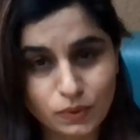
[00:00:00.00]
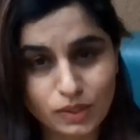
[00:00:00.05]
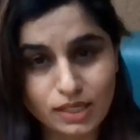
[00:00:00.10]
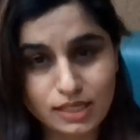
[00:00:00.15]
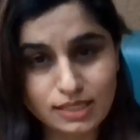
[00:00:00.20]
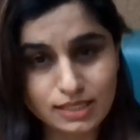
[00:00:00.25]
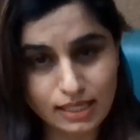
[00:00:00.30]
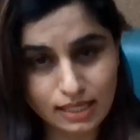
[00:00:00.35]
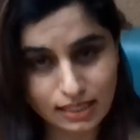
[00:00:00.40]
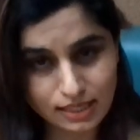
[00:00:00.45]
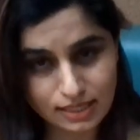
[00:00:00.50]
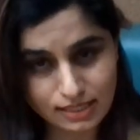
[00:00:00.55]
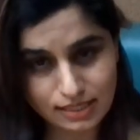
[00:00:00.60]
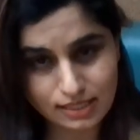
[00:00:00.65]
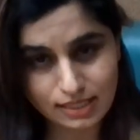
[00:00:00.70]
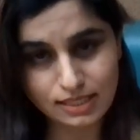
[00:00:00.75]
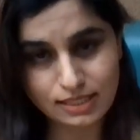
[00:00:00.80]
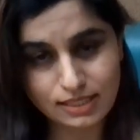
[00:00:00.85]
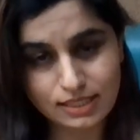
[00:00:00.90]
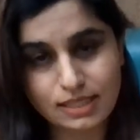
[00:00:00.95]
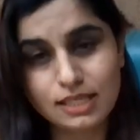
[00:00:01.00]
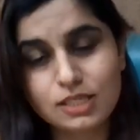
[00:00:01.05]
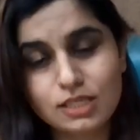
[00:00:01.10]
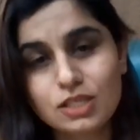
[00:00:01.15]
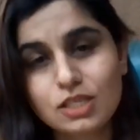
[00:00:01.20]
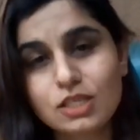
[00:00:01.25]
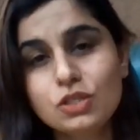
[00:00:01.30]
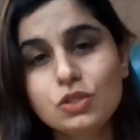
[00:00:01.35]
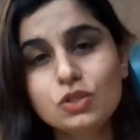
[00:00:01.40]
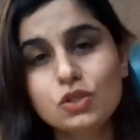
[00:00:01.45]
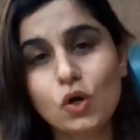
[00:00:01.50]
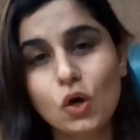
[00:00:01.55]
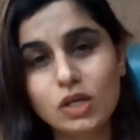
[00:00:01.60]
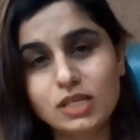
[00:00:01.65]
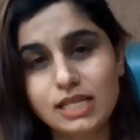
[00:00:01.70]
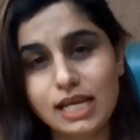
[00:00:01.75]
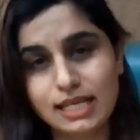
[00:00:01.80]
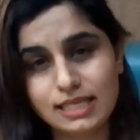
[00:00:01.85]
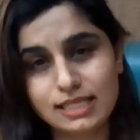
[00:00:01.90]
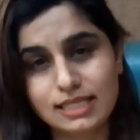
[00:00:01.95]
this in this
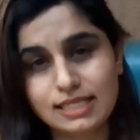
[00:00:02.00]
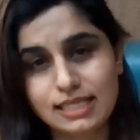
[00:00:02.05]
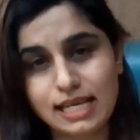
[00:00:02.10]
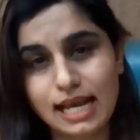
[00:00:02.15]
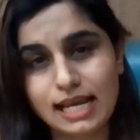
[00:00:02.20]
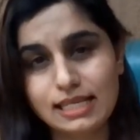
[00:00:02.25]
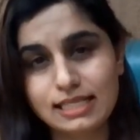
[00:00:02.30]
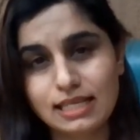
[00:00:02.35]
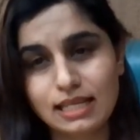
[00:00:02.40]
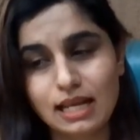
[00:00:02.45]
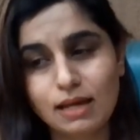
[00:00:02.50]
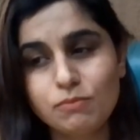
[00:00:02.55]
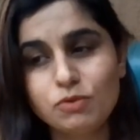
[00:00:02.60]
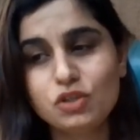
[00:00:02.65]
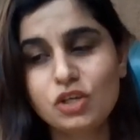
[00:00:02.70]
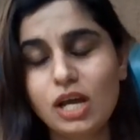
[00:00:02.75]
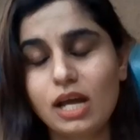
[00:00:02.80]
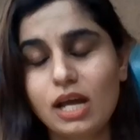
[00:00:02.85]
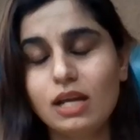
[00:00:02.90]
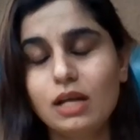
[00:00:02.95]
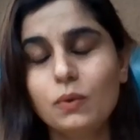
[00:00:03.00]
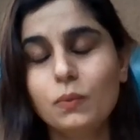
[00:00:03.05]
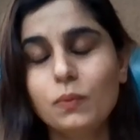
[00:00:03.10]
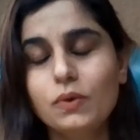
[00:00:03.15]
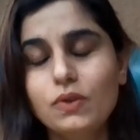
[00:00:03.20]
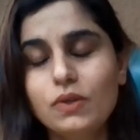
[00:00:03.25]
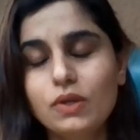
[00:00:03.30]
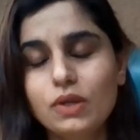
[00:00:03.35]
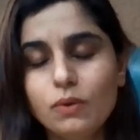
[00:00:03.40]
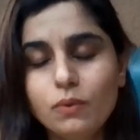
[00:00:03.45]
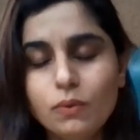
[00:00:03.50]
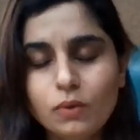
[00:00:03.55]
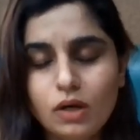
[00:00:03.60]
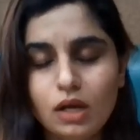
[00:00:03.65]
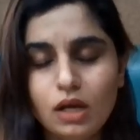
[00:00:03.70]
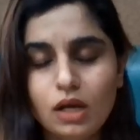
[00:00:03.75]
short exercise that I'm sharing with you,